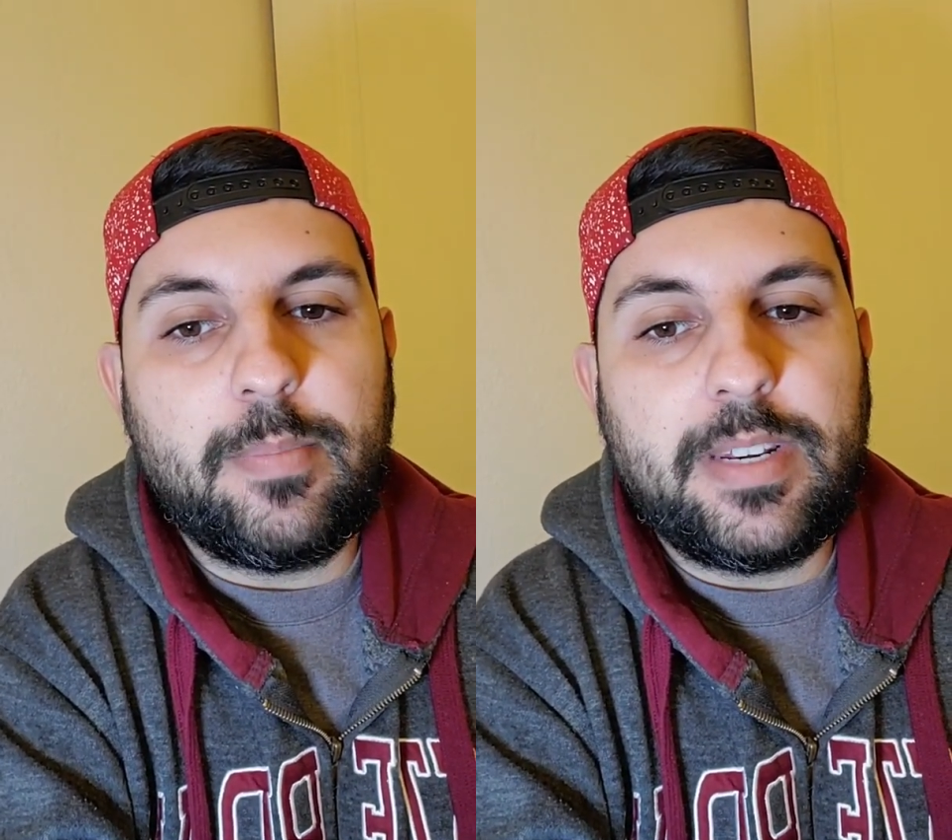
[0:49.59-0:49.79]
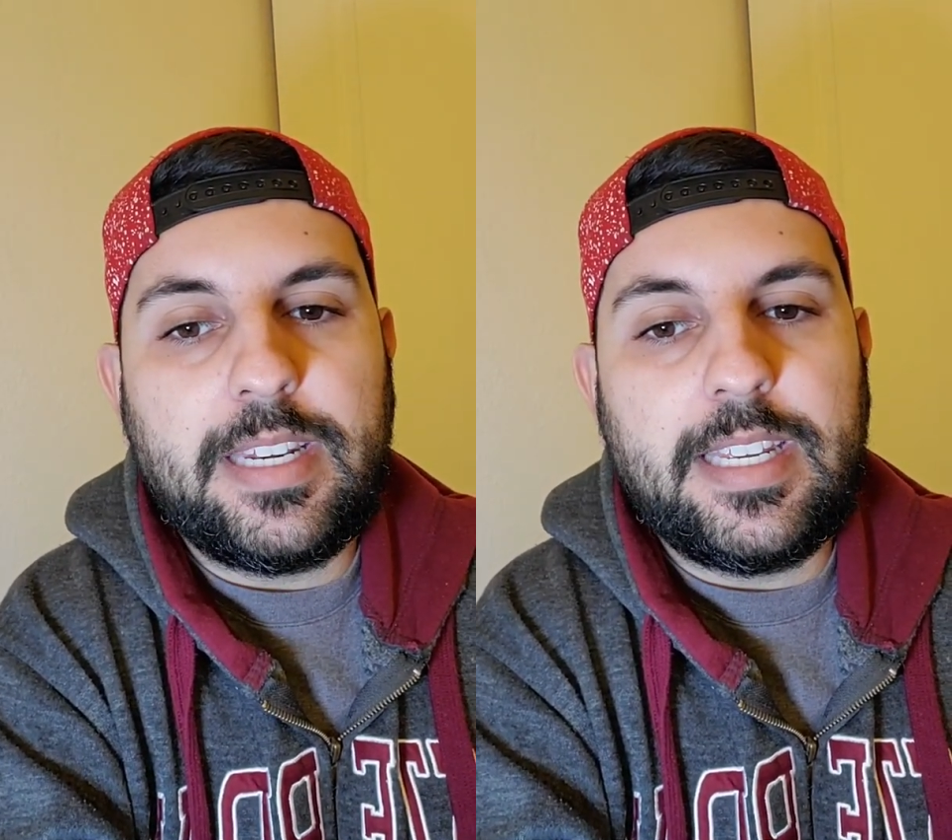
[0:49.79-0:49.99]

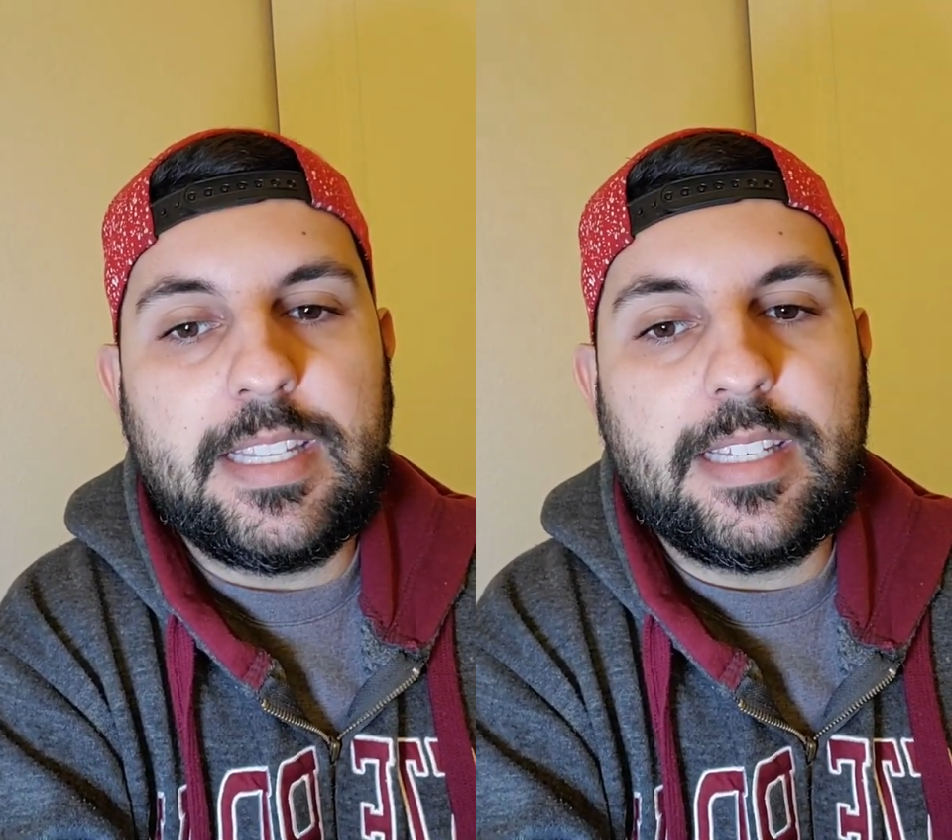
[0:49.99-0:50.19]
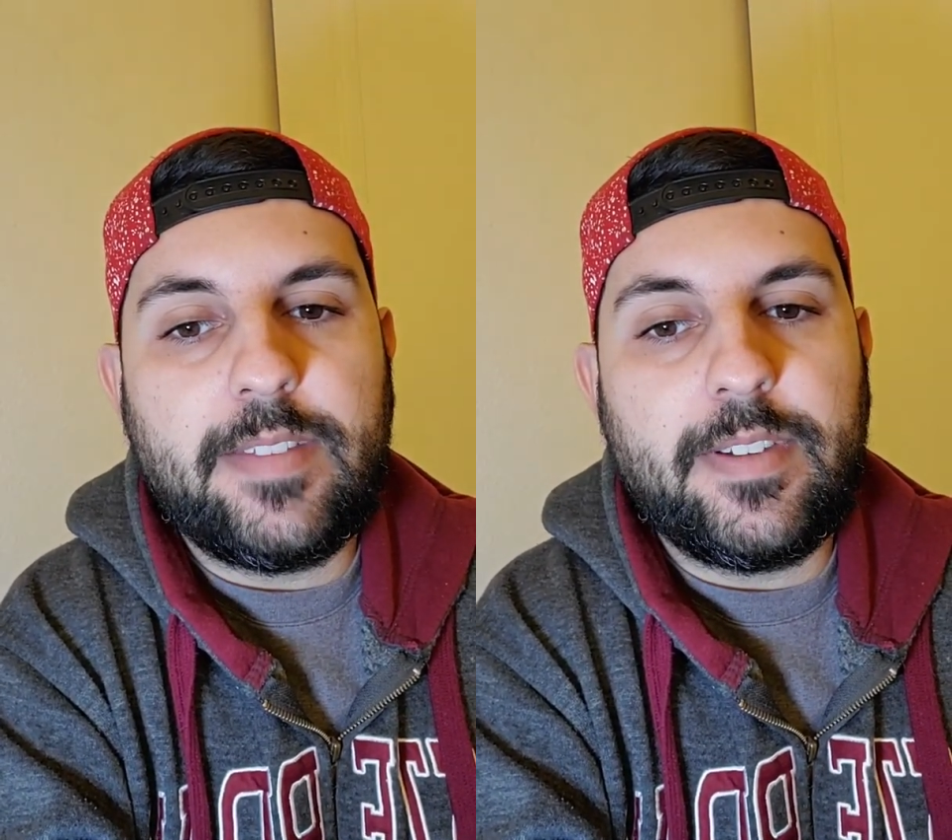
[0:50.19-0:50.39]

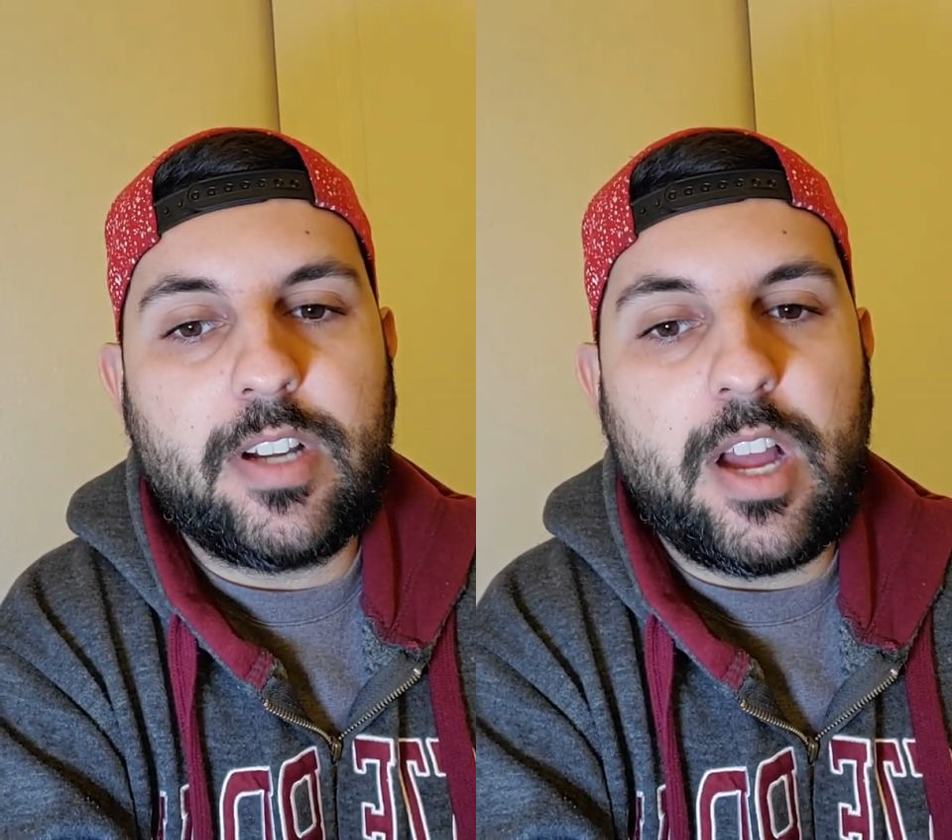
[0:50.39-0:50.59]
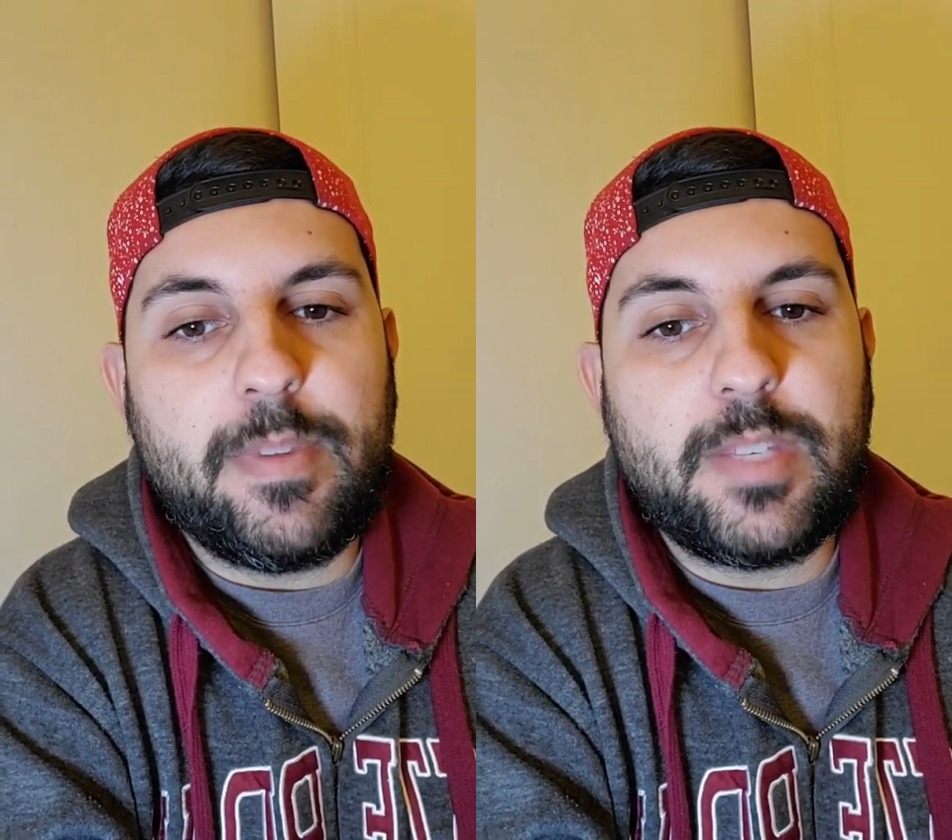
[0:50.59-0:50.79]
please leave your
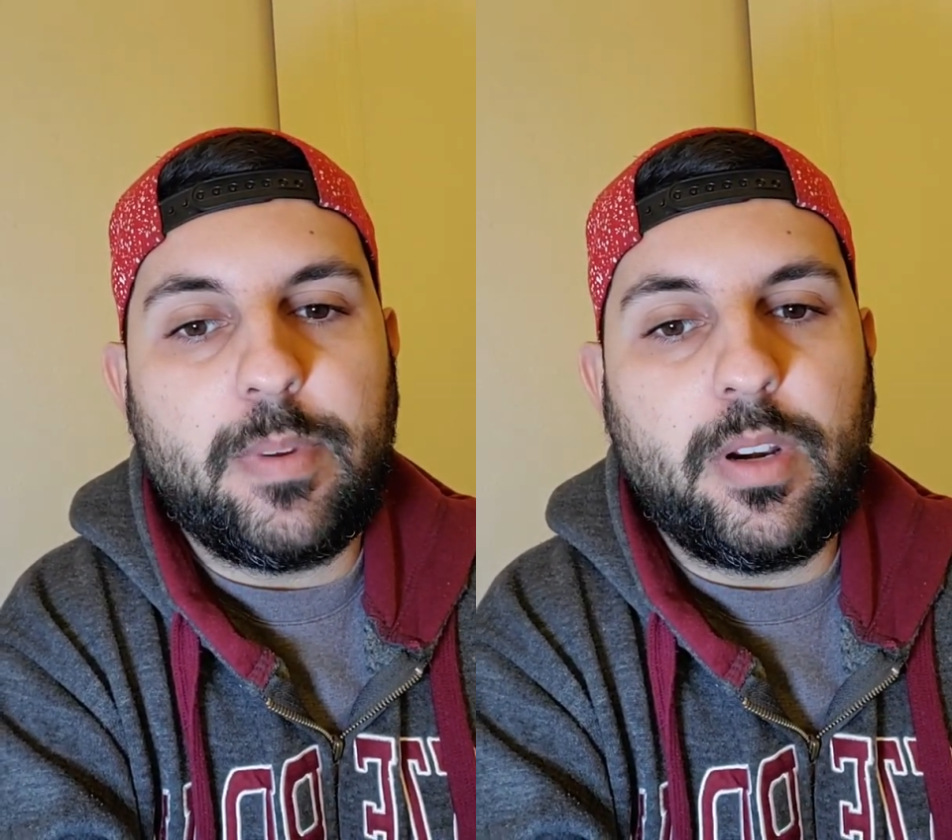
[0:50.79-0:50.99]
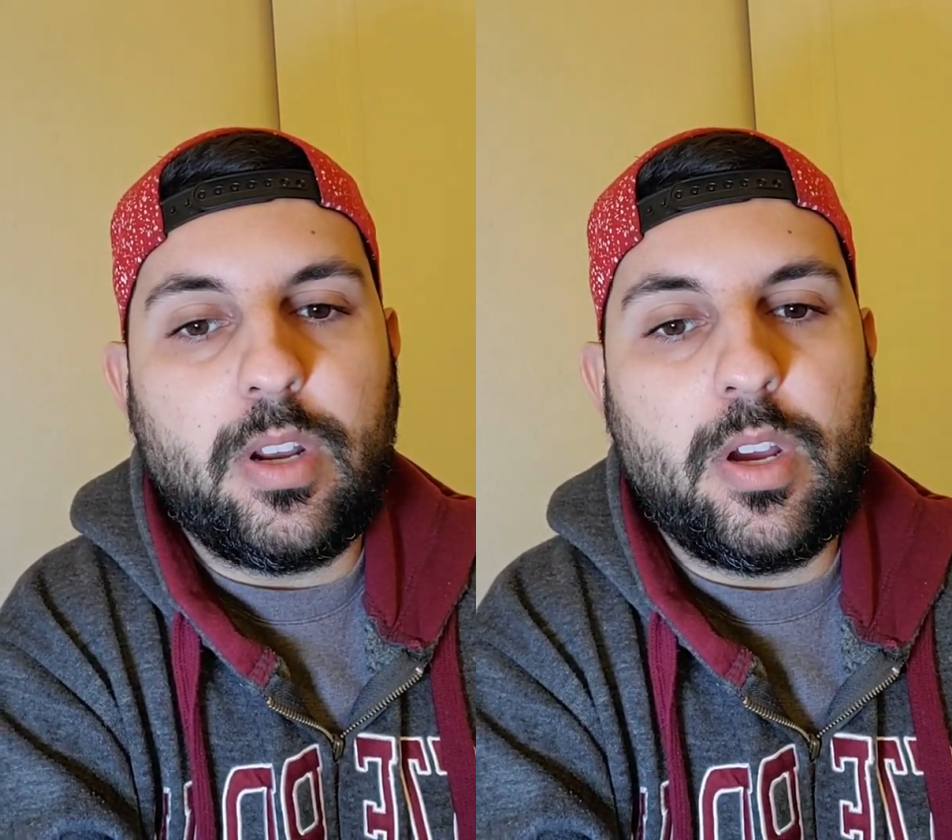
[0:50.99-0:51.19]
comments
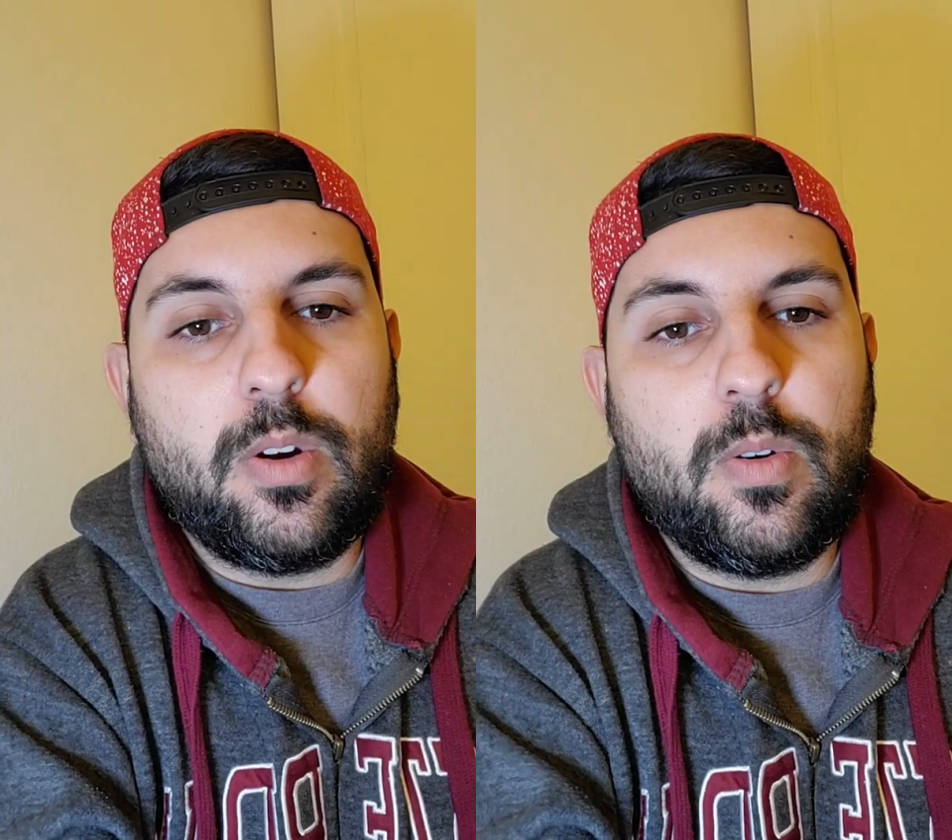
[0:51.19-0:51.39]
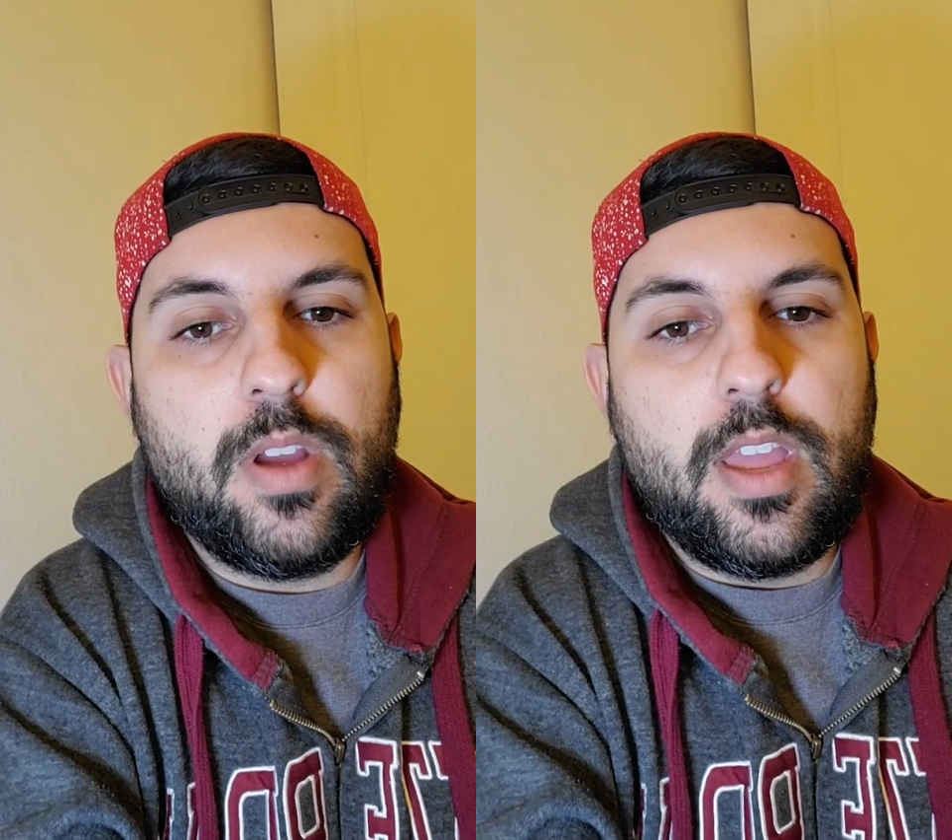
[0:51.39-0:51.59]

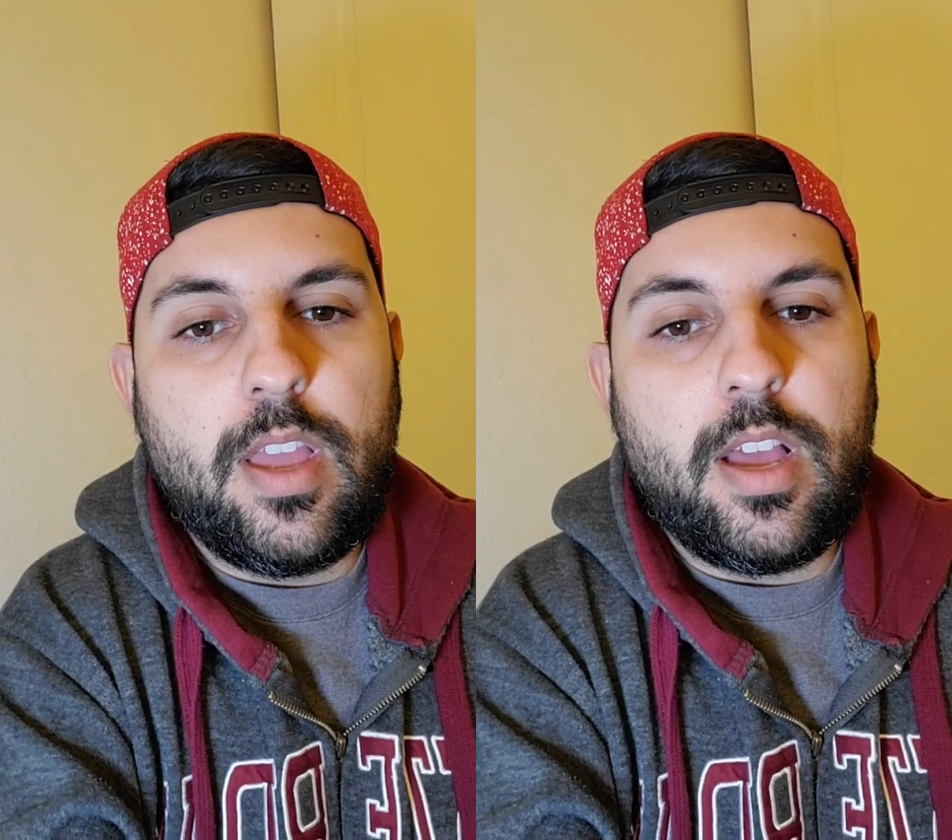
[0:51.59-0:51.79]
below.